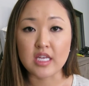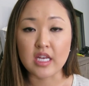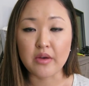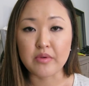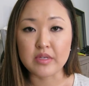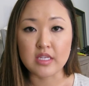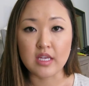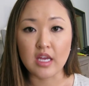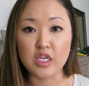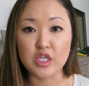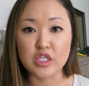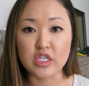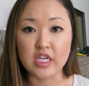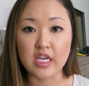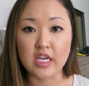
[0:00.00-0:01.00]
that I was in,
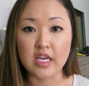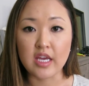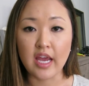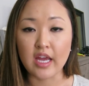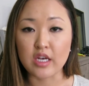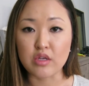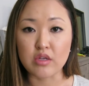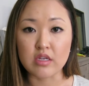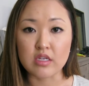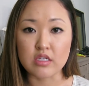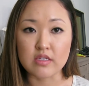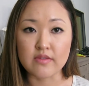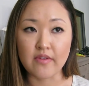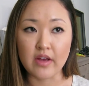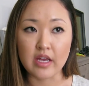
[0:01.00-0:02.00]
she handled it
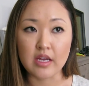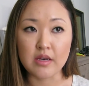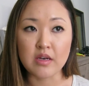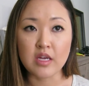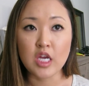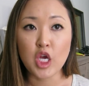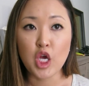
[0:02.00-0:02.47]
just fine.